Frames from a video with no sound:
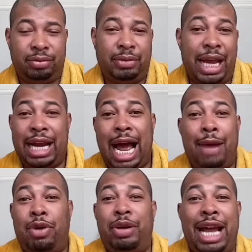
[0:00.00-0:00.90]
And
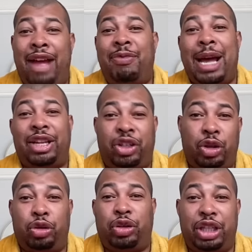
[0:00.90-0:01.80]
I won't have my
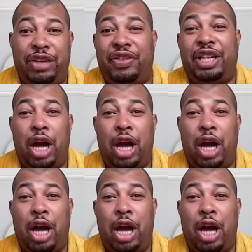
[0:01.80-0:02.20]
children living